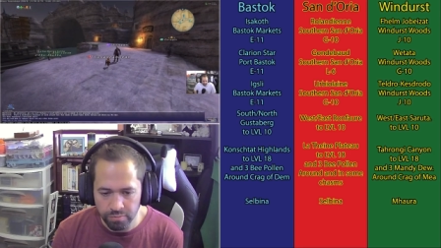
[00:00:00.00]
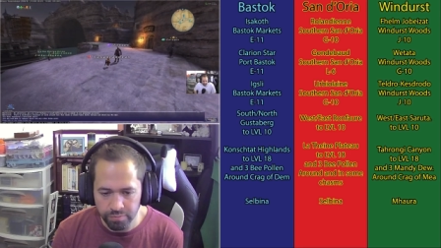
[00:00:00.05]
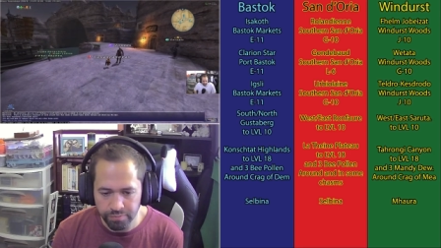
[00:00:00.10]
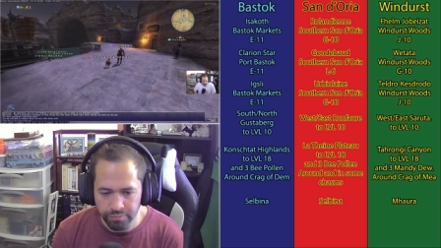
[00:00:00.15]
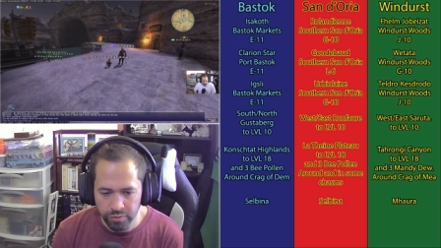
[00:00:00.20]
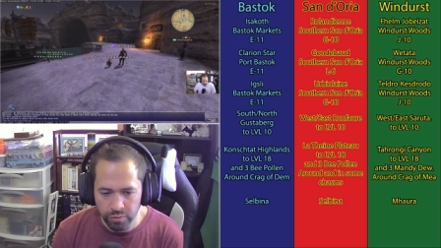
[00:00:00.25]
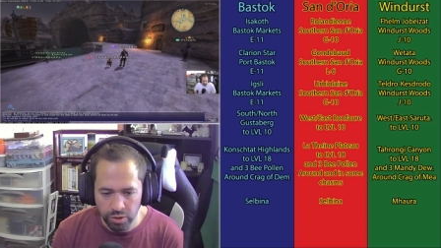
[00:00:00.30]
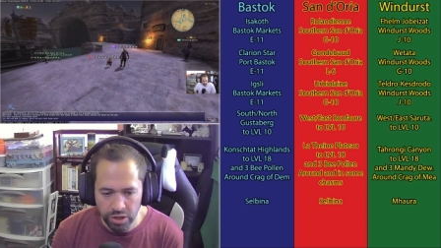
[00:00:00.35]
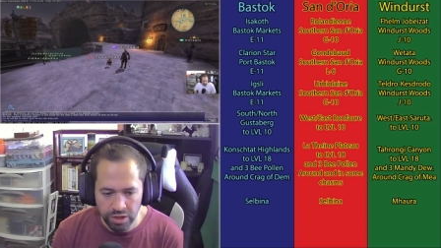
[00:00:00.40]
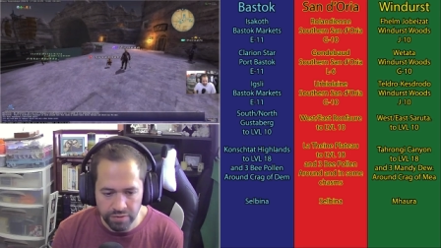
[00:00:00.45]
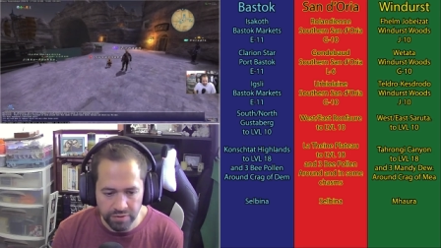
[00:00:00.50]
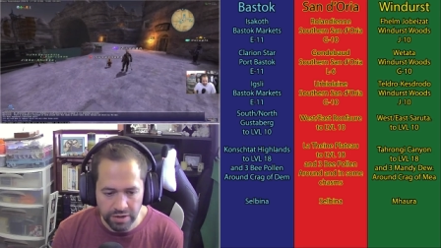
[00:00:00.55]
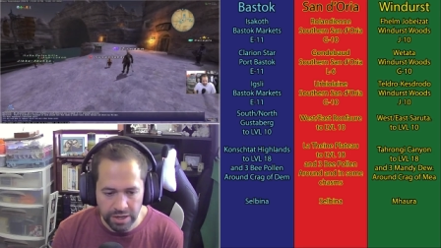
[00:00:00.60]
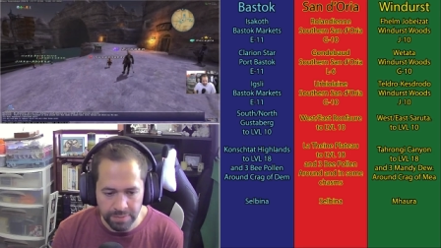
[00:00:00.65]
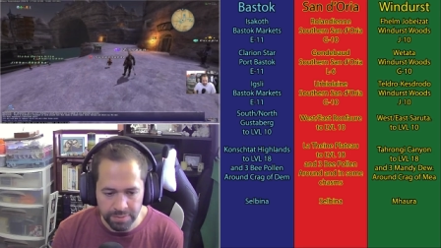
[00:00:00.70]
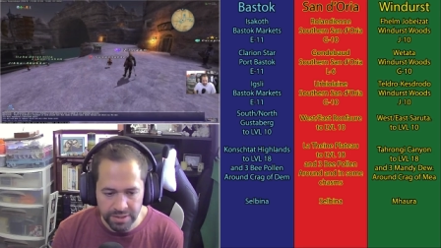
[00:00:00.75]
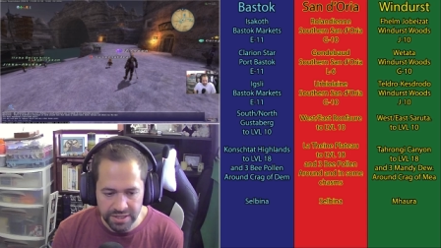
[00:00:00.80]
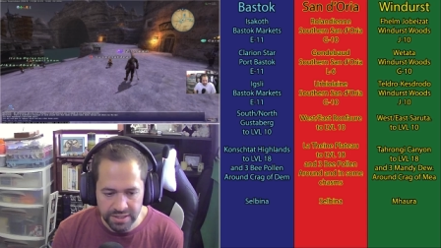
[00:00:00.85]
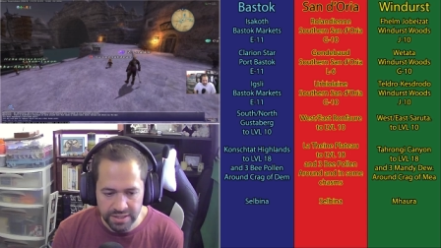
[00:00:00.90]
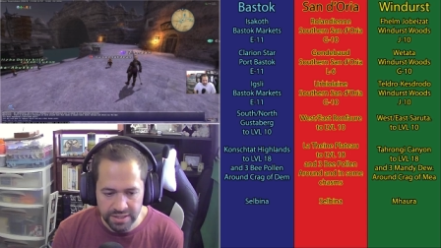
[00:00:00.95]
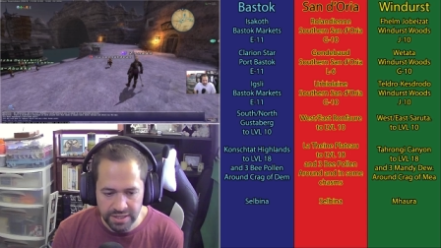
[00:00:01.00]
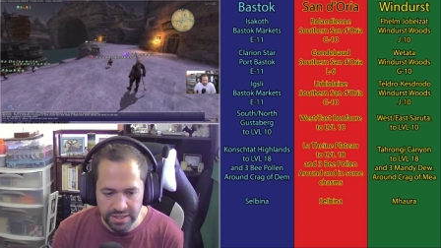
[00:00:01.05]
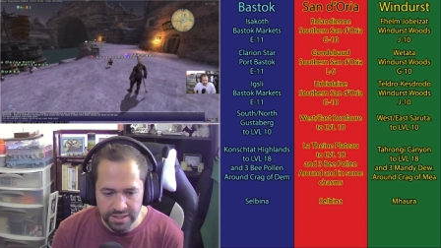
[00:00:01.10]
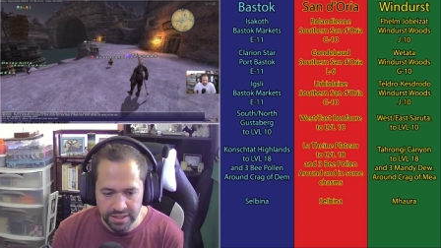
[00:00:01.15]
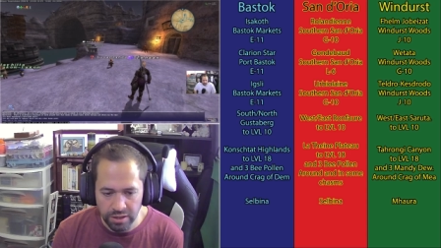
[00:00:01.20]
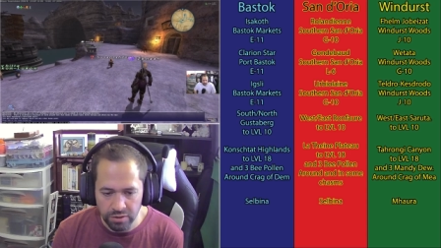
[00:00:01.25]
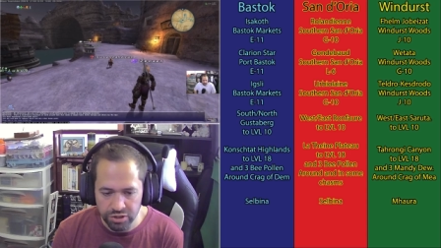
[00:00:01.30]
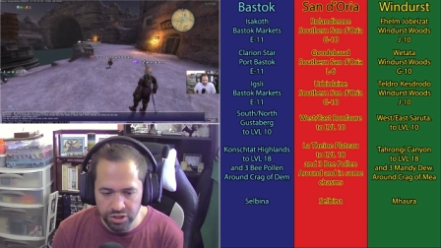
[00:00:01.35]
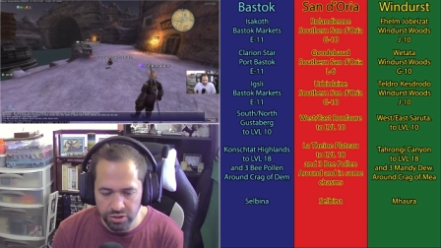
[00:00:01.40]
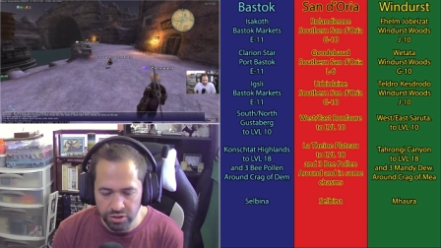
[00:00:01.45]
whatever NPC it
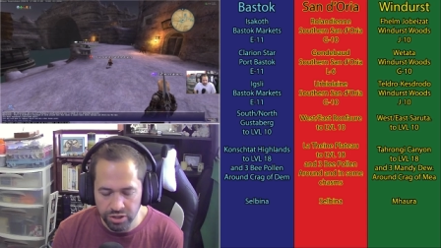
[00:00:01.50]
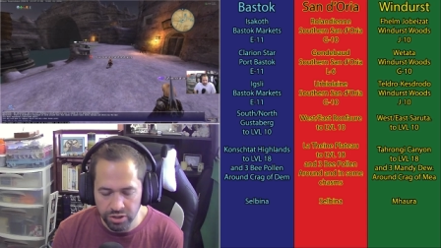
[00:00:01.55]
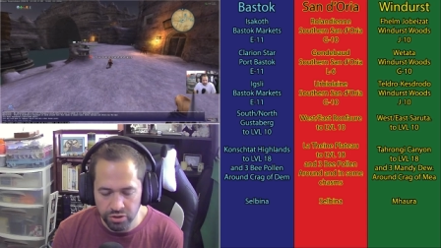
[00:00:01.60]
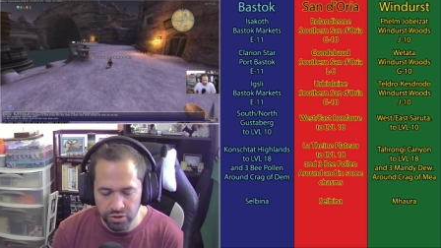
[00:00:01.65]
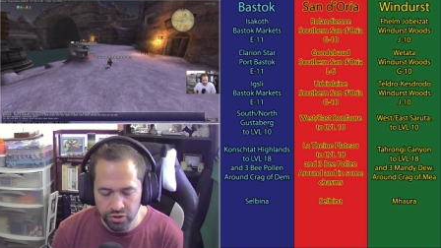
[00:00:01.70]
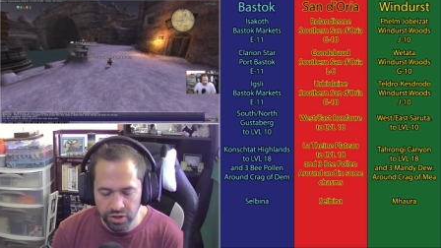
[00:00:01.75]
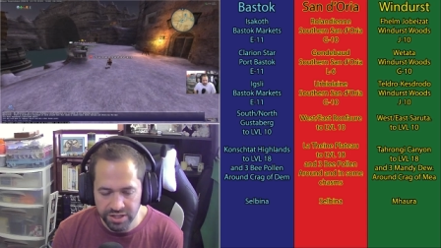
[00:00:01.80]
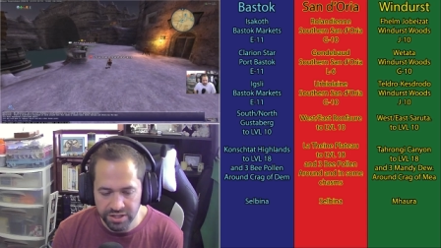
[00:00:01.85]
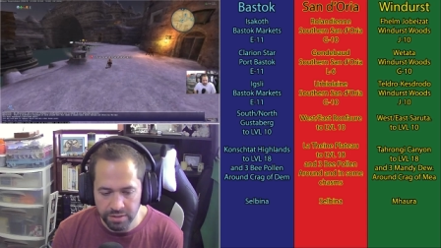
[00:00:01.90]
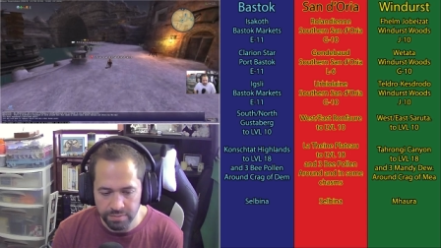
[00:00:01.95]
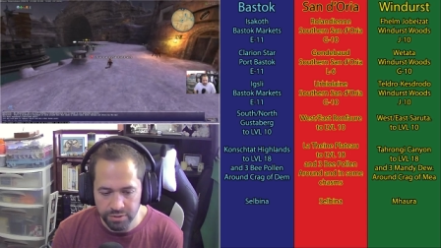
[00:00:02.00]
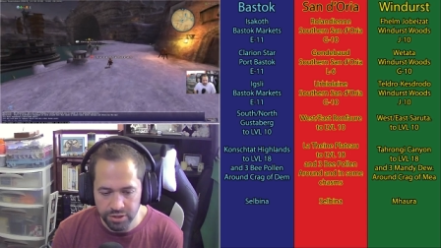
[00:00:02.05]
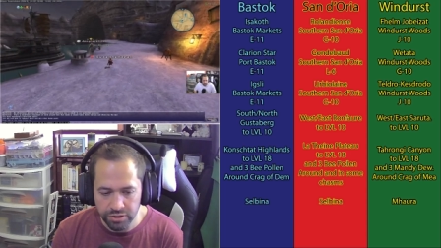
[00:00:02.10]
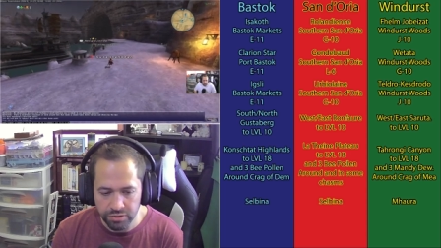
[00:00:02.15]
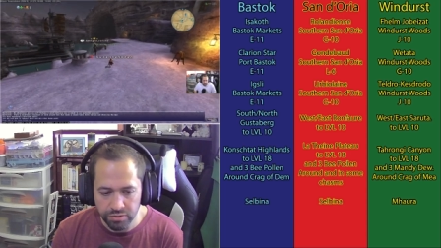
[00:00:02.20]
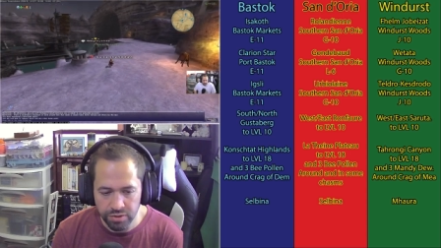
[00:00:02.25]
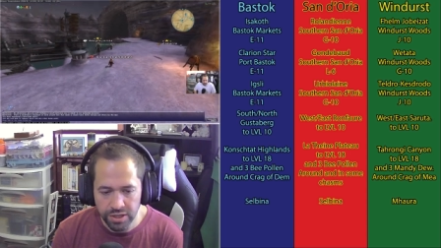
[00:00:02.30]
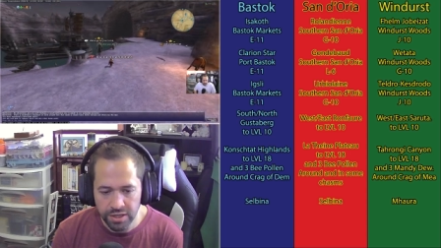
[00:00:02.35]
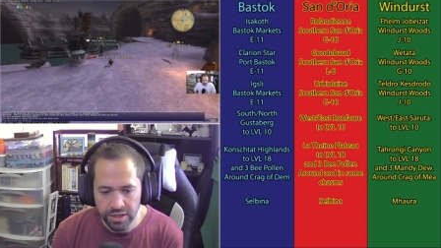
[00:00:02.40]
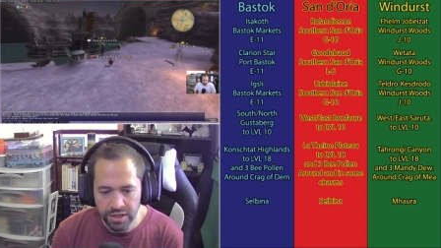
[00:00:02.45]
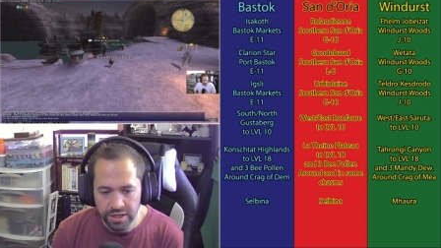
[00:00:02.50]
tells you to go trade them to,